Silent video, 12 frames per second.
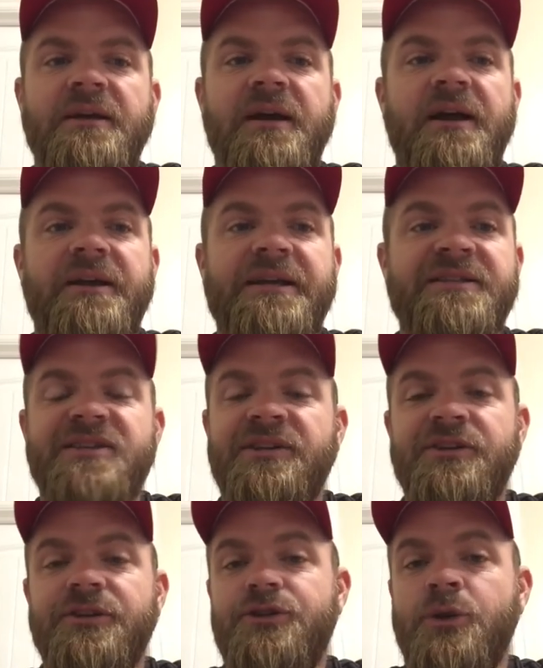Uh,
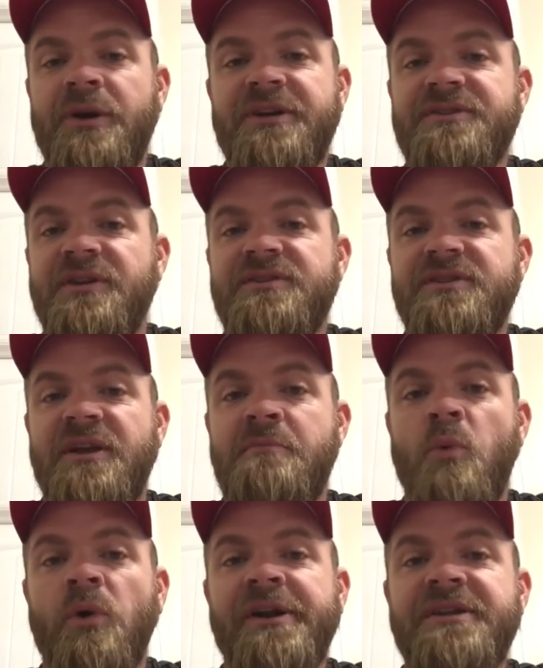continue to join us on Sunday
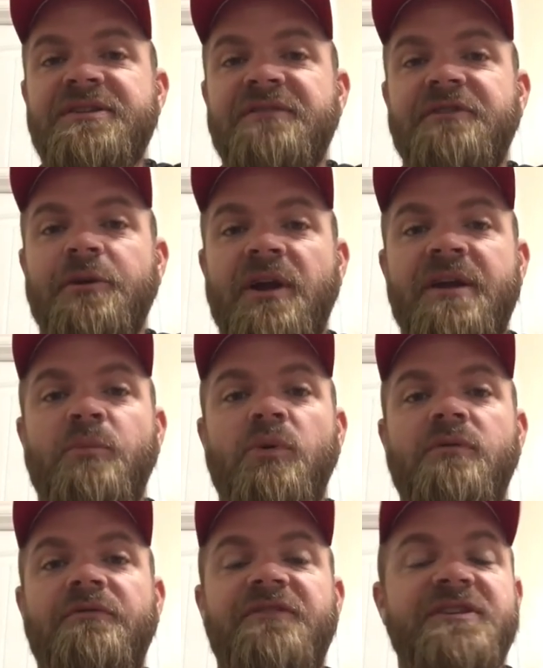mornings if you're
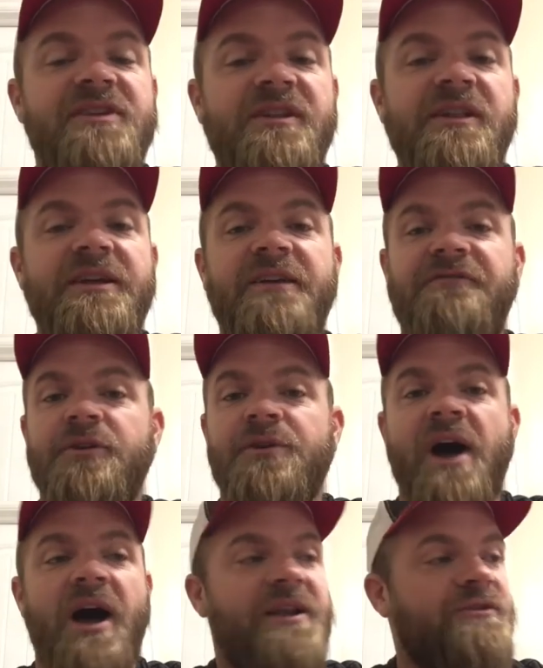able physically. If you're
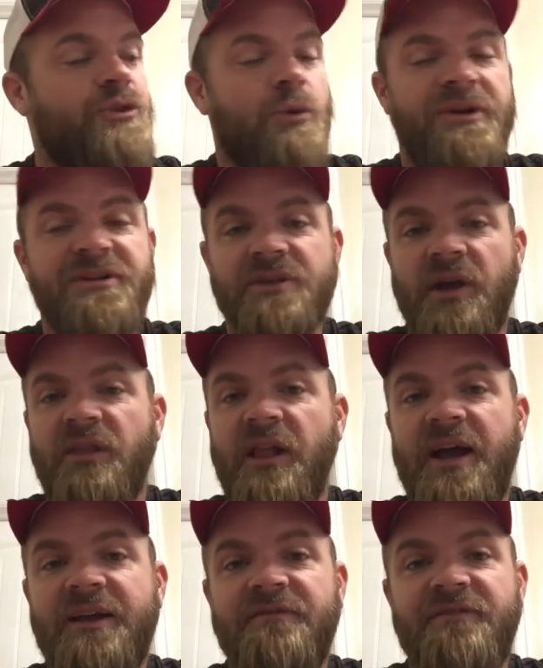not, join us
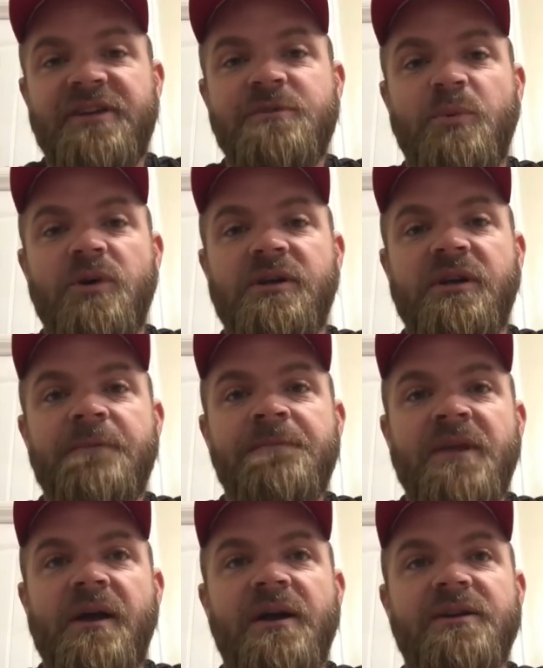online. Facebook
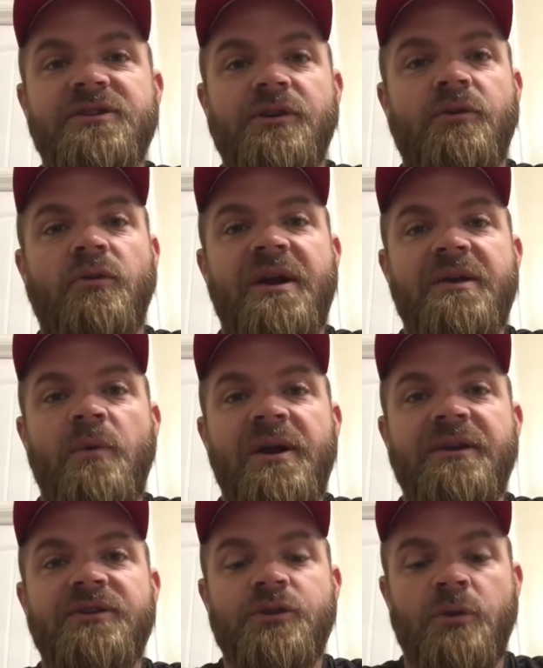uh, is a great
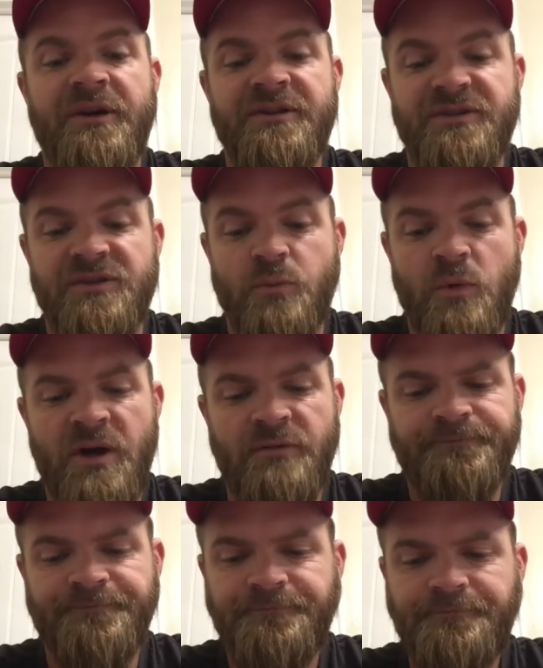way to join us as well.